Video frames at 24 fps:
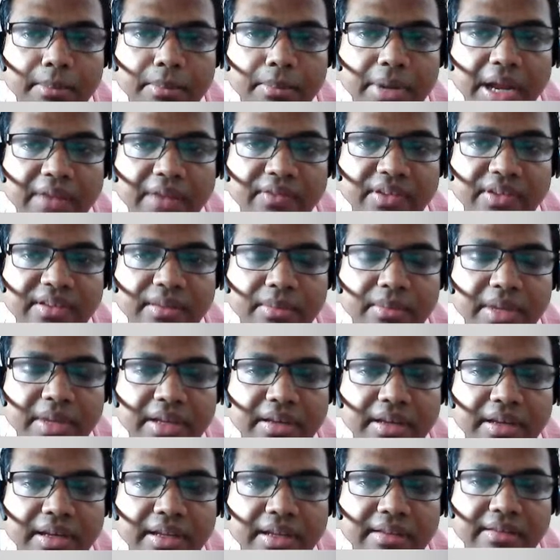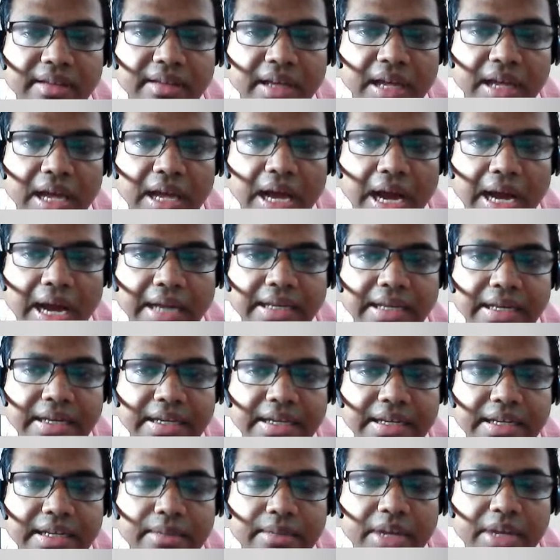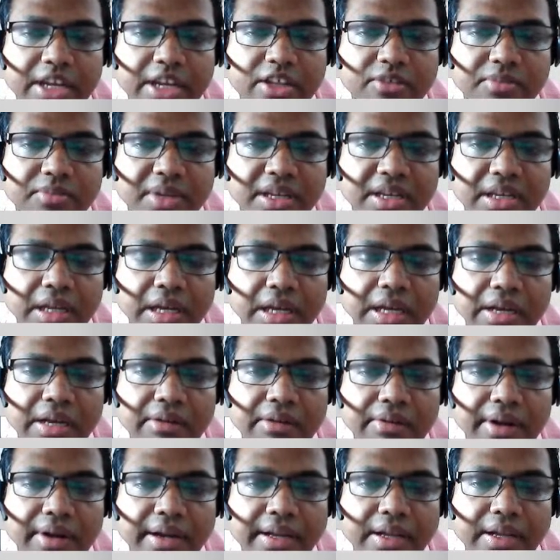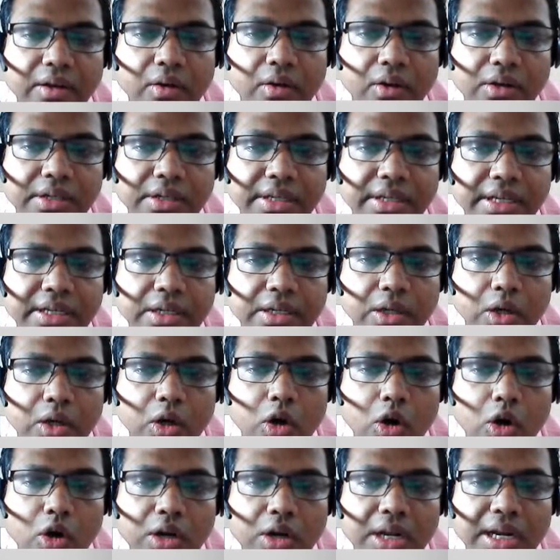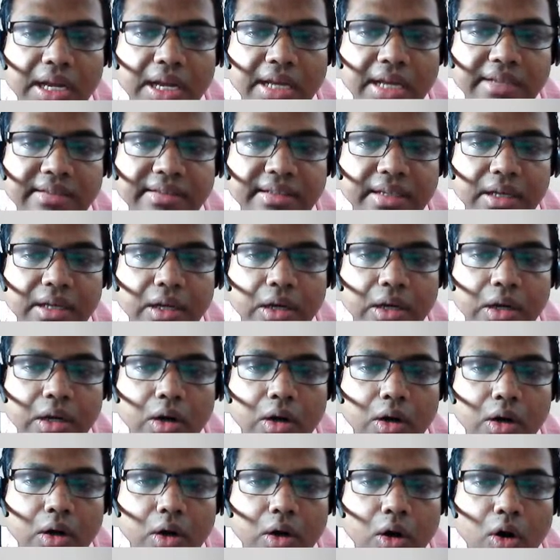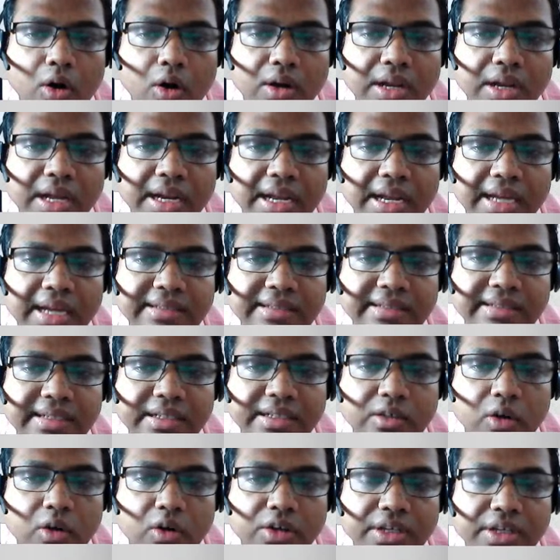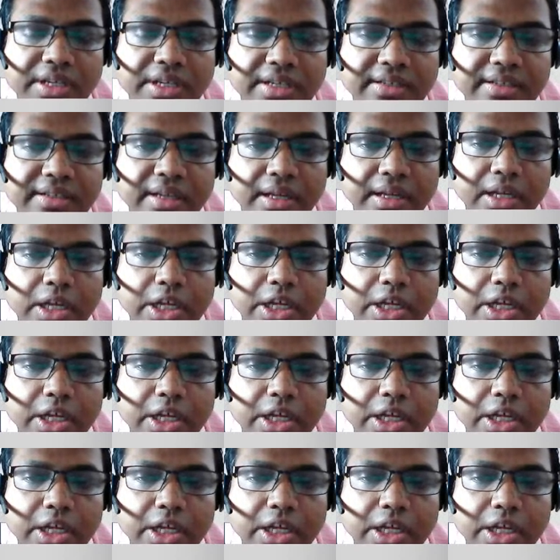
privacy maintenance, identity management, creating content, organizing content,